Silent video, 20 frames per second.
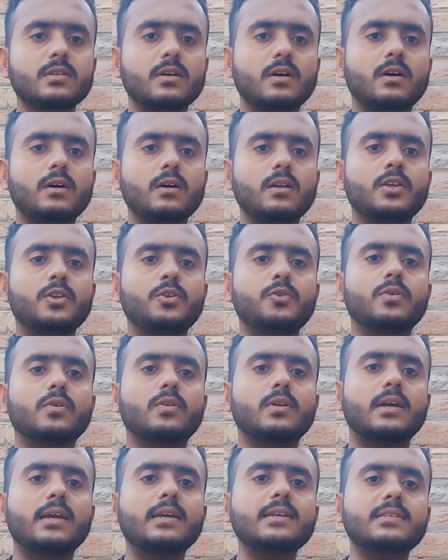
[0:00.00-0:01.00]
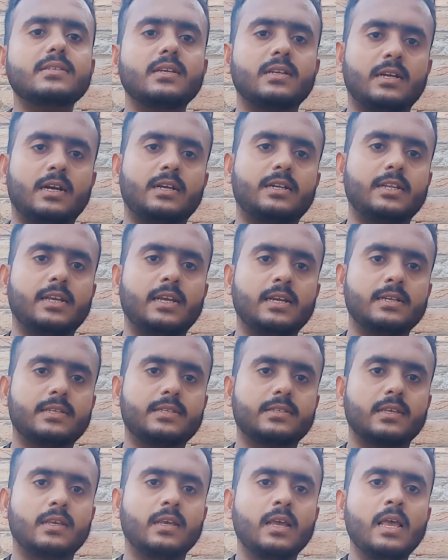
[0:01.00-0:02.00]
or in your essay
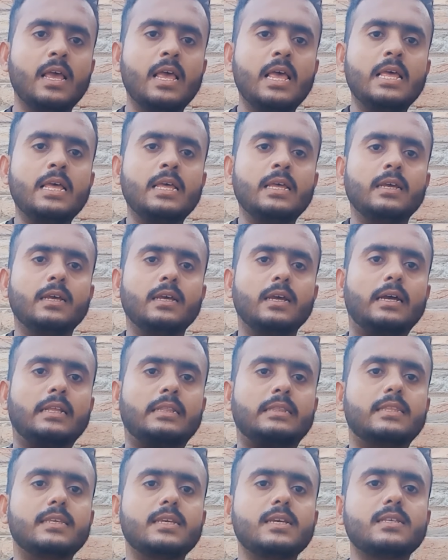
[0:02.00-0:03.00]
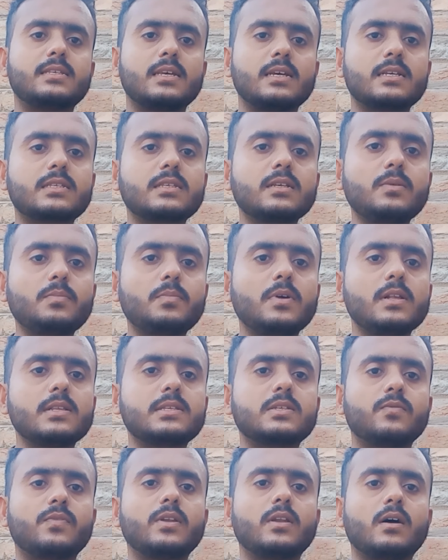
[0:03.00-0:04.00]
writings, and these
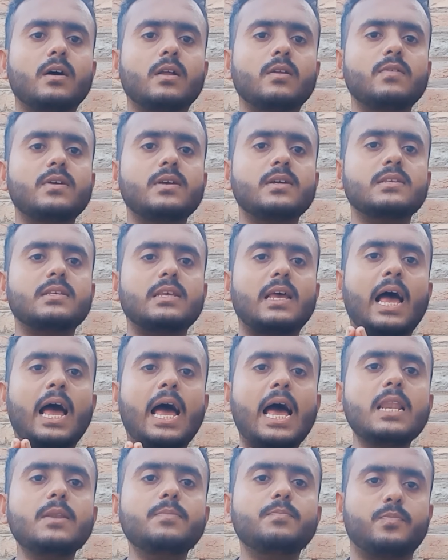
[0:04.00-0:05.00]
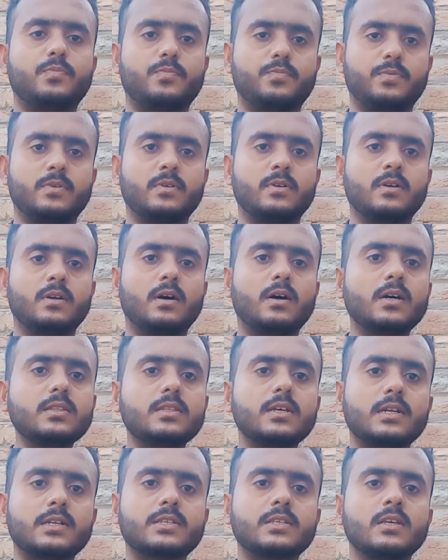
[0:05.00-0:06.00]
examples will always help
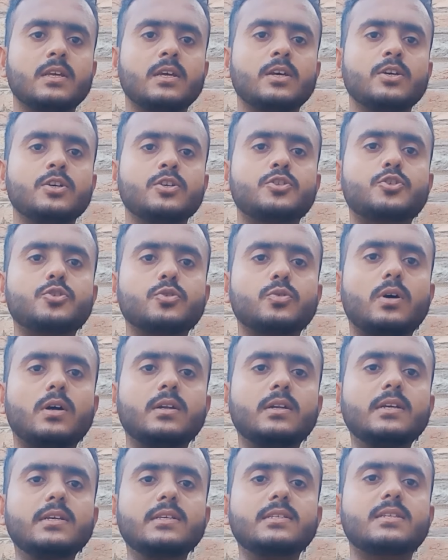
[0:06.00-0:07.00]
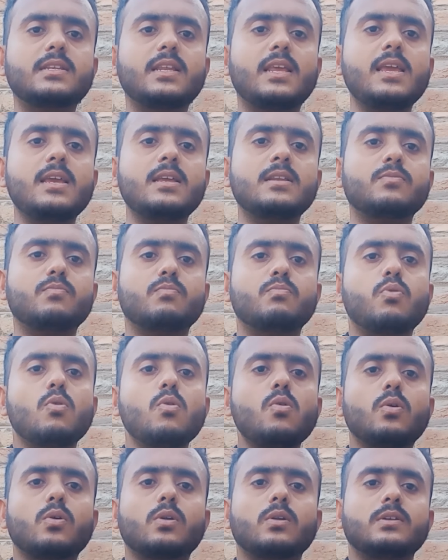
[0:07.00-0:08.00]
others to understand
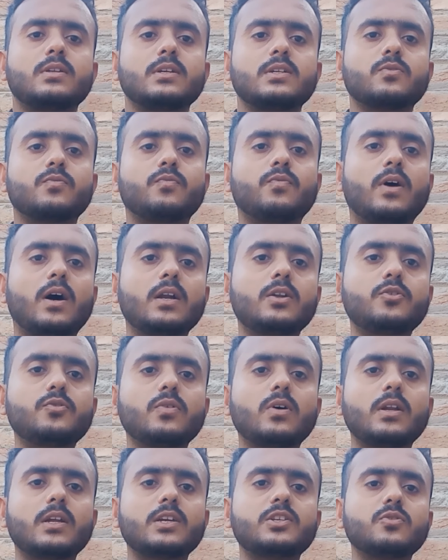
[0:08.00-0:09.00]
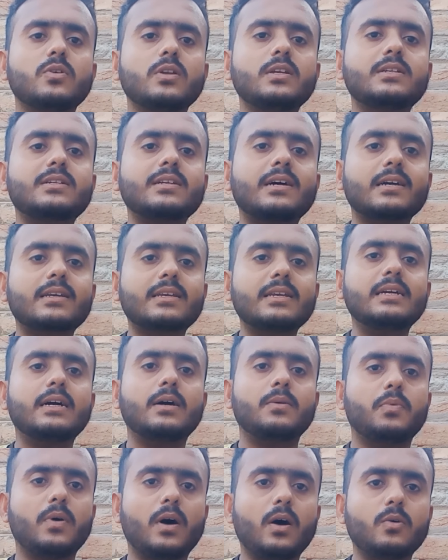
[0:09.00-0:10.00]
more that what you are actually talking
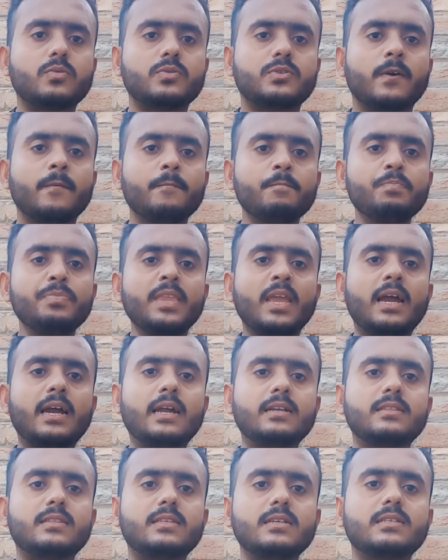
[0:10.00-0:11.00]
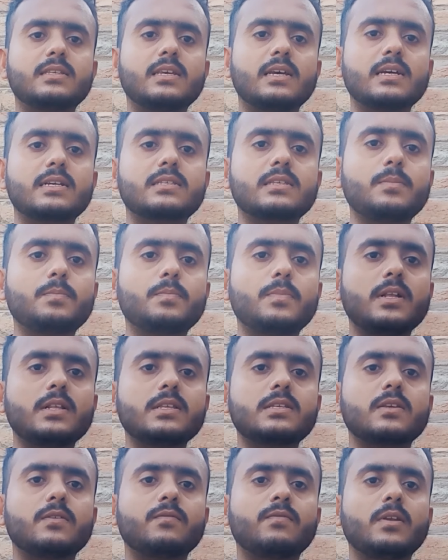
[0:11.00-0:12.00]
about, and these
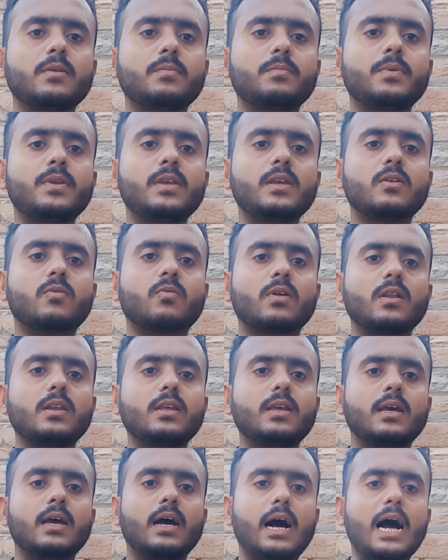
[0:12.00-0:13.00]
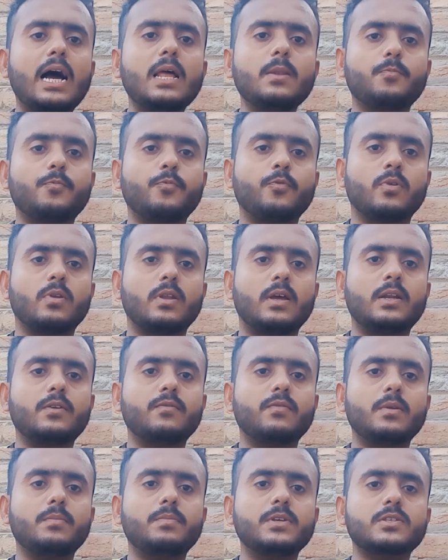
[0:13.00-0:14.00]
examples will be really helpful and
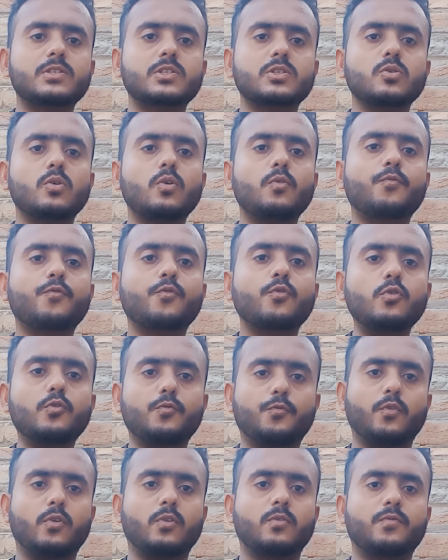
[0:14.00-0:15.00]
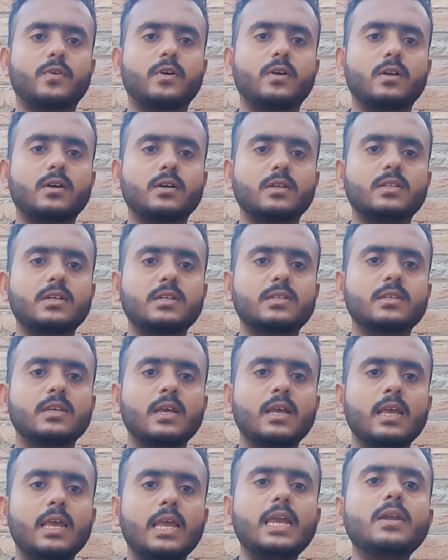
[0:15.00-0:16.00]
will be so fruitful for others
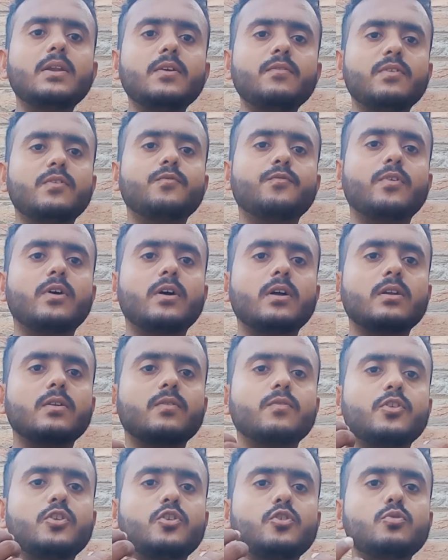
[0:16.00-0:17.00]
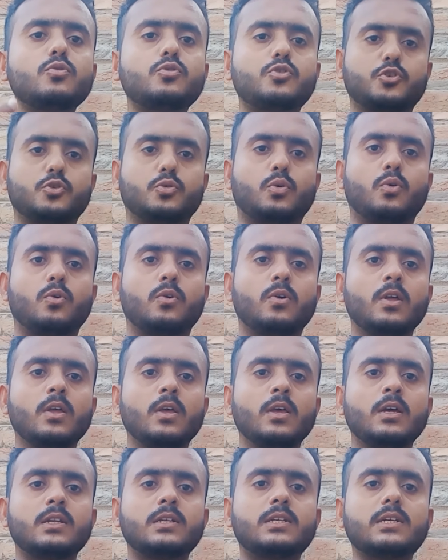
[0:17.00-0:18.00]
and even for you too,
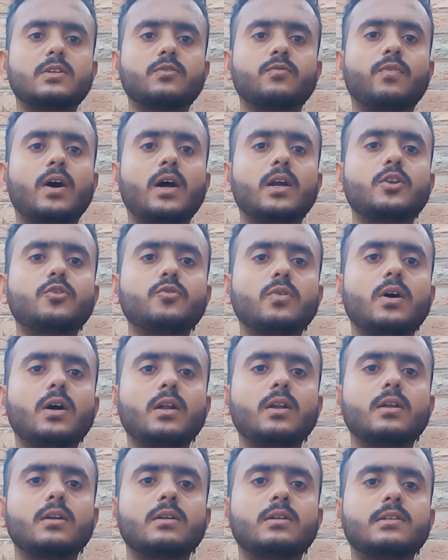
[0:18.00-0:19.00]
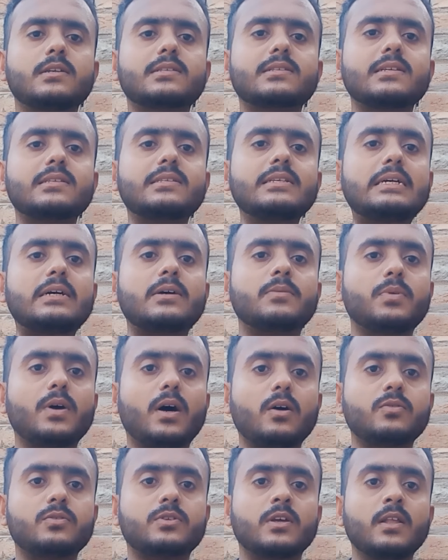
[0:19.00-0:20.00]
that what you are discussing
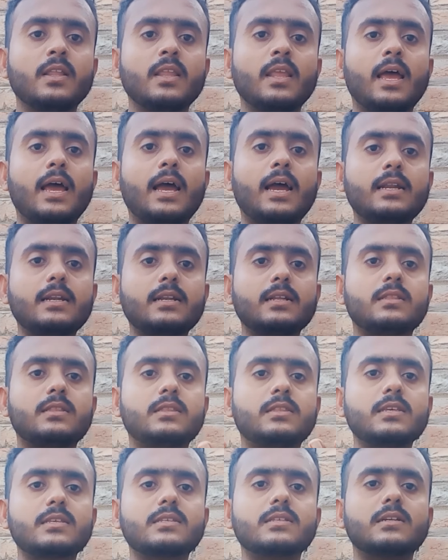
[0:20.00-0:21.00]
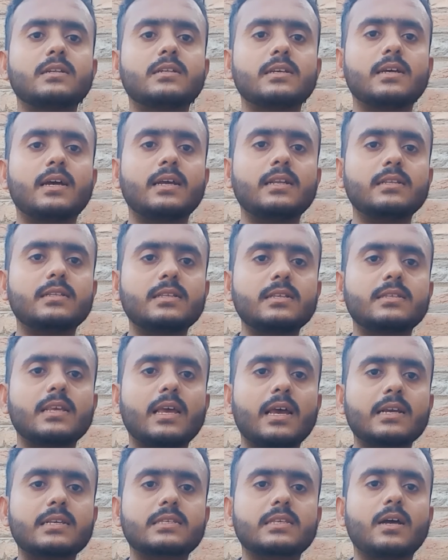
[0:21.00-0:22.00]
about, and these
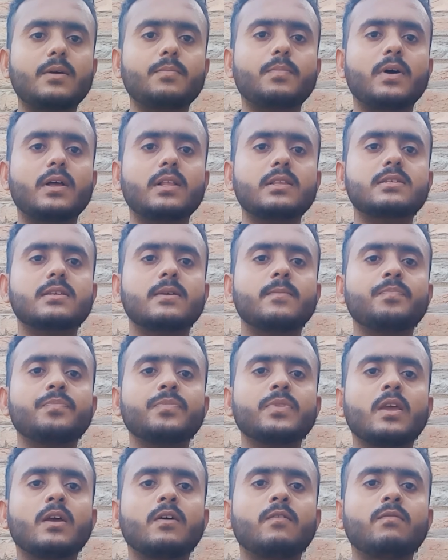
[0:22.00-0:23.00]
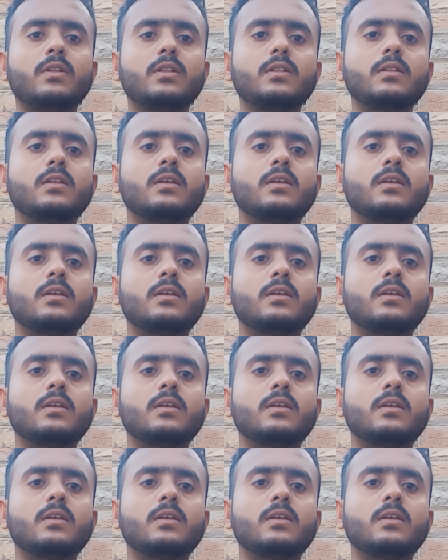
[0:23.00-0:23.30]
examples will